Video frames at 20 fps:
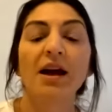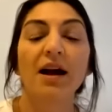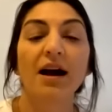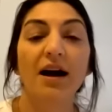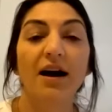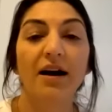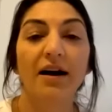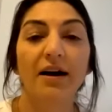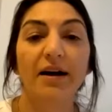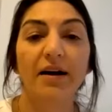
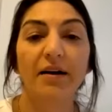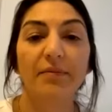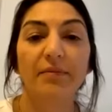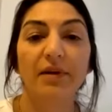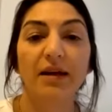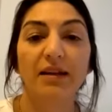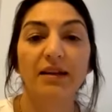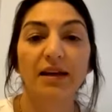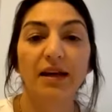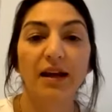Um,
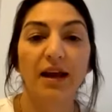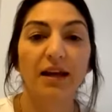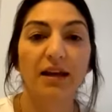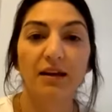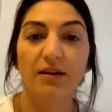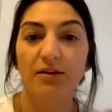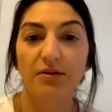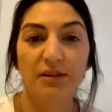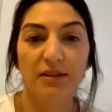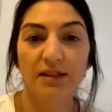and then I
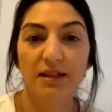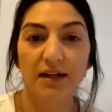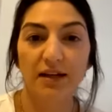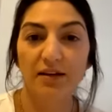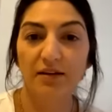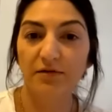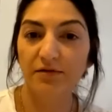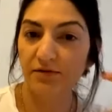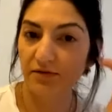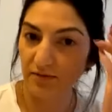can always kind
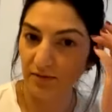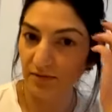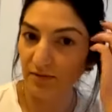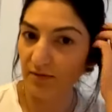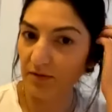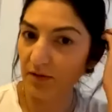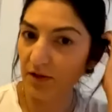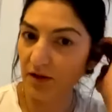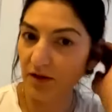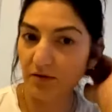of,
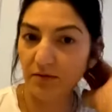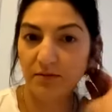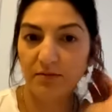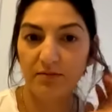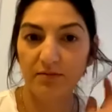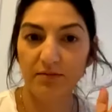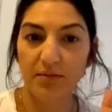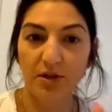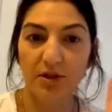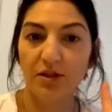you know,
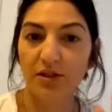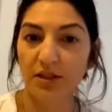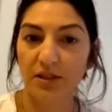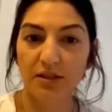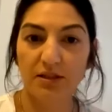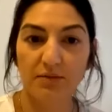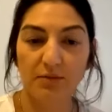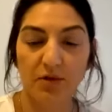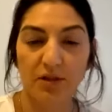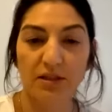
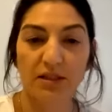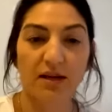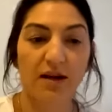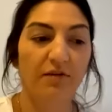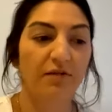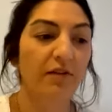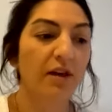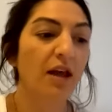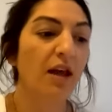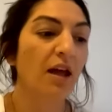purchase more stuff.